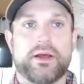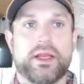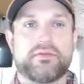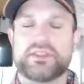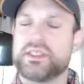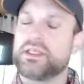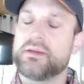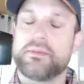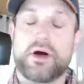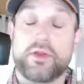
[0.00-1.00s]
and I've seen
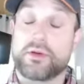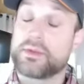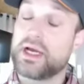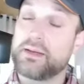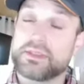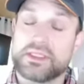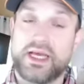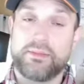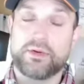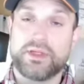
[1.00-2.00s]
them other times
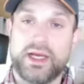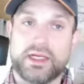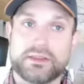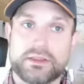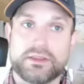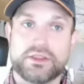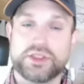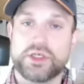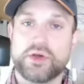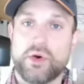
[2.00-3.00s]
labeled as
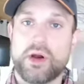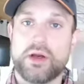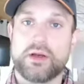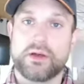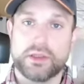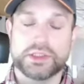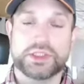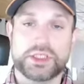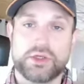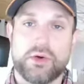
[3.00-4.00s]
Jedore, or
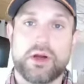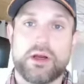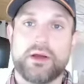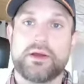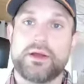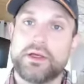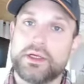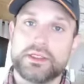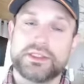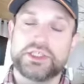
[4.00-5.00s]
Jedore,
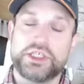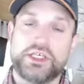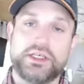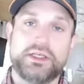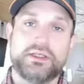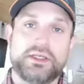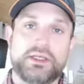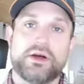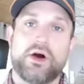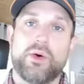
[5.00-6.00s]

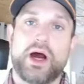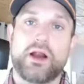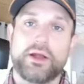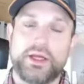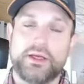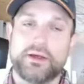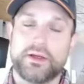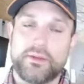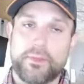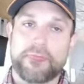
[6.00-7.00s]
Gedore.
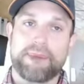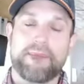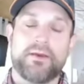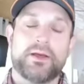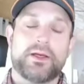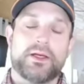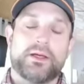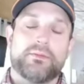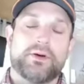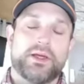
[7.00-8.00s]

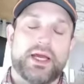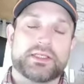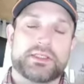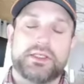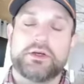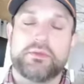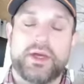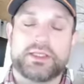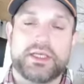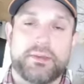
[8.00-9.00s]
But yeah, Stihl
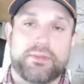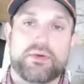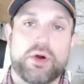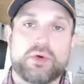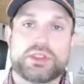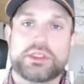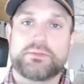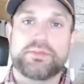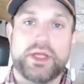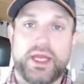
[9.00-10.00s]
makes a pro
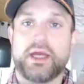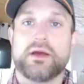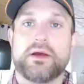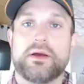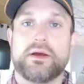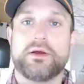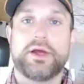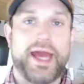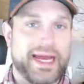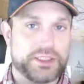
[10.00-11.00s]
splitting
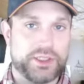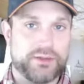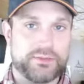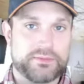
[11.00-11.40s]
hatchet.